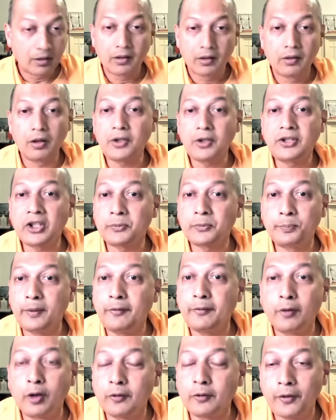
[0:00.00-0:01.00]
Not just
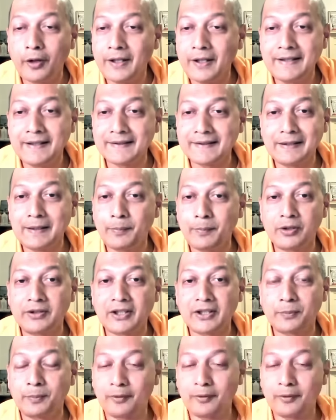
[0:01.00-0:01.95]
before falling asleep or just